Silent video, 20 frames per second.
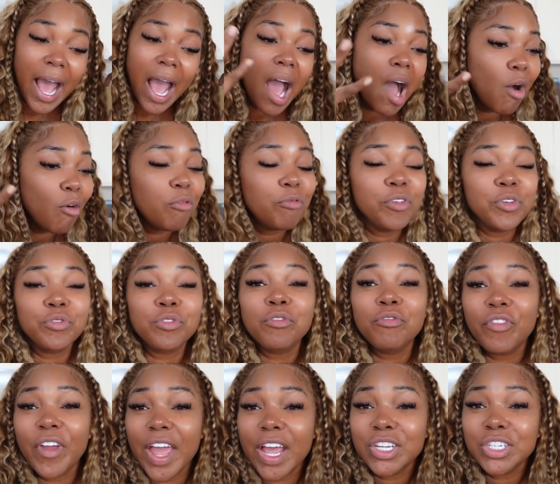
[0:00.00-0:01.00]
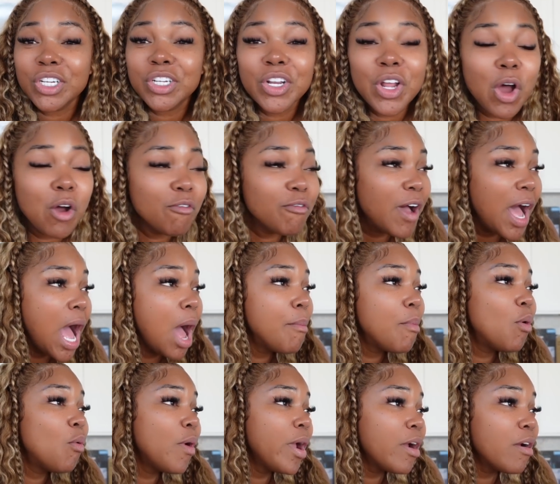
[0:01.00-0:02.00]
outfit from Fashion Nova,
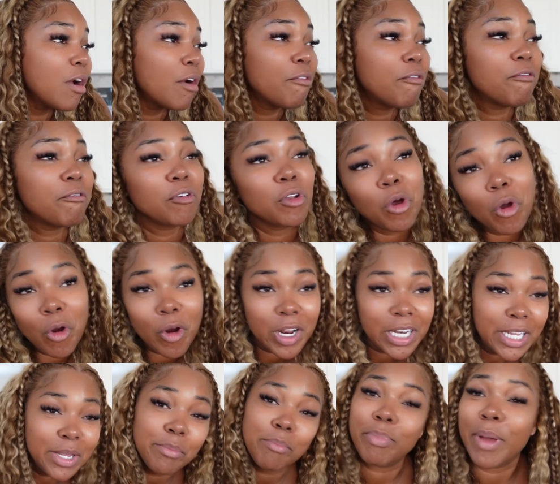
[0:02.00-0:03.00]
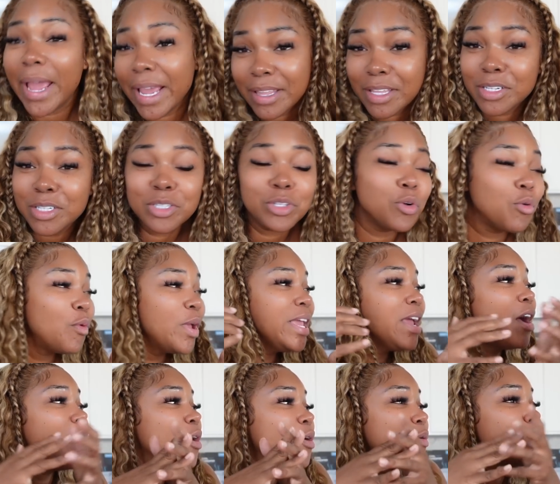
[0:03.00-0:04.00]
I'ma wear a florally bathing suit. We
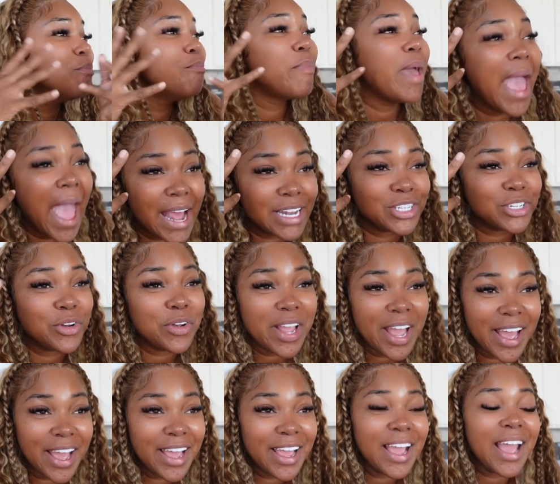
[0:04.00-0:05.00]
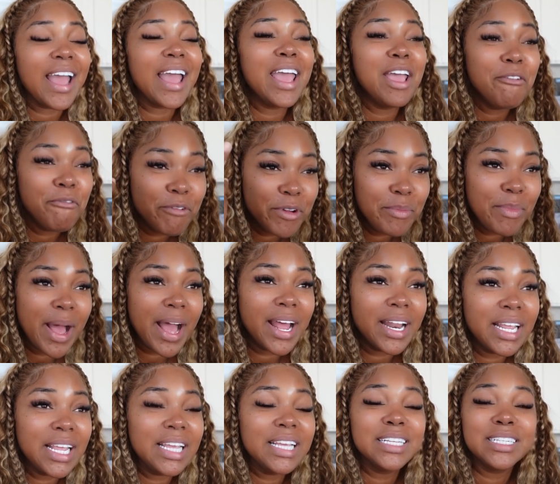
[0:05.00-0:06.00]
gonna match, okay?
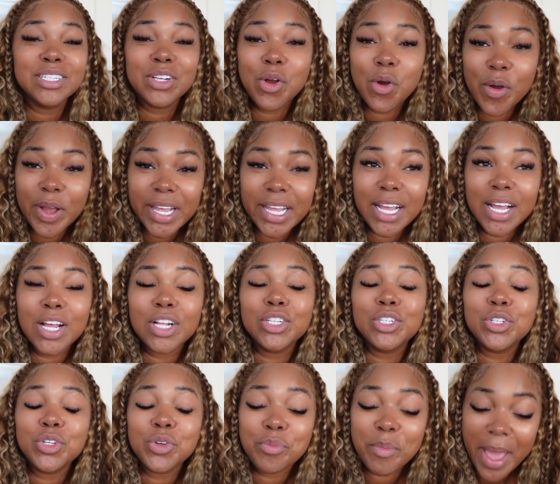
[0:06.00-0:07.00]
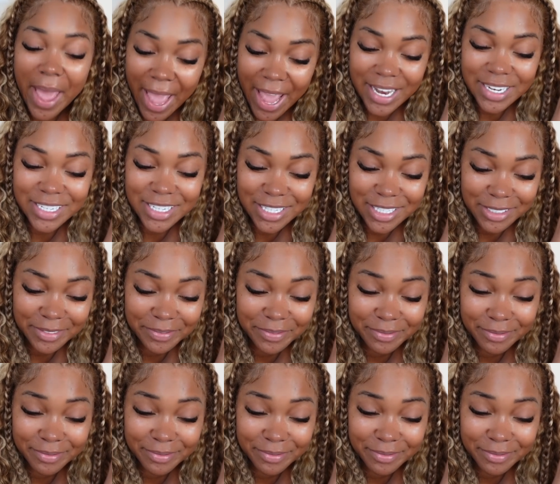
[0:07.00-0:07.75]
Everybody is going to match.